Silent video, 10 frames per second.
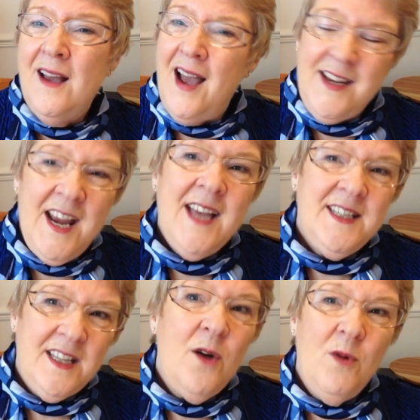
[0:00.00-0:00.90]
And yes,
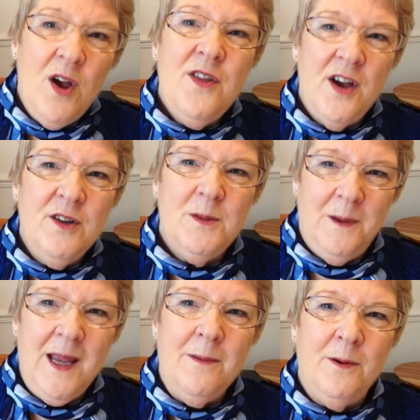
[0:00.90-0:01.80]
there were those
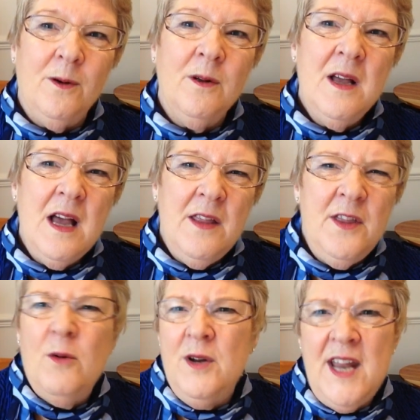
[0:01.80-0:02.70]
people
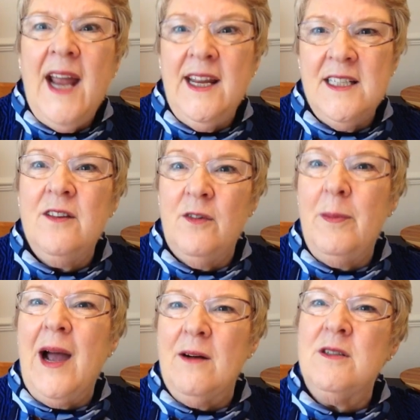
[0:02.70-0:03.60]
that were negative
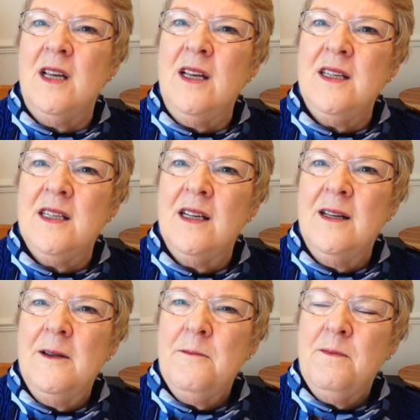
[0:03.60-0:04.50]
about it.
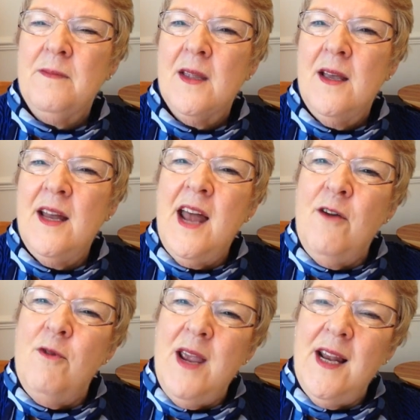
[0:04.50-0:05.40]
And
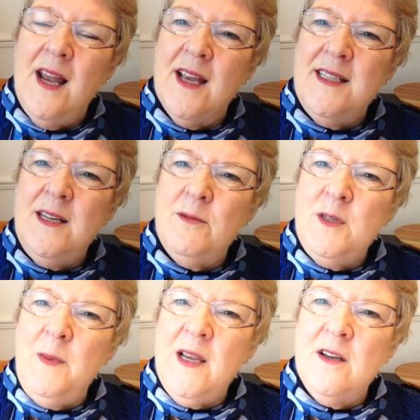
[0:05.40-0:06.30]
I realised it was
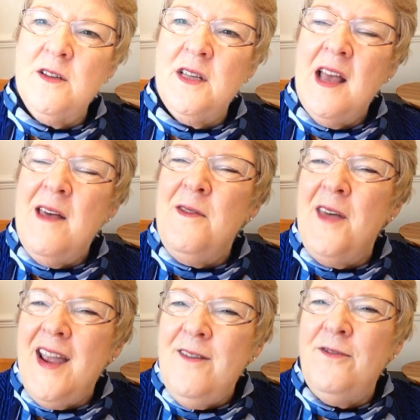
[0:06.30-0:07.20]
because
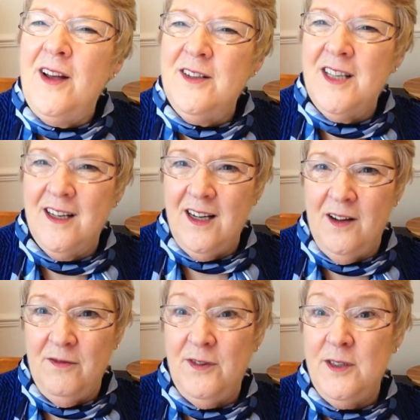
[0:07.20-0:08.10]
they felt
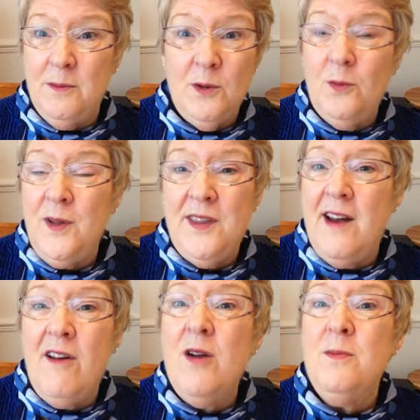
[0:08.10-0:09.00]
uncomfortable with
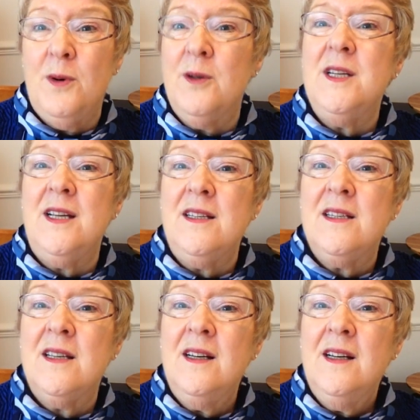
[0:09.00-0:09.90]
their own bodies.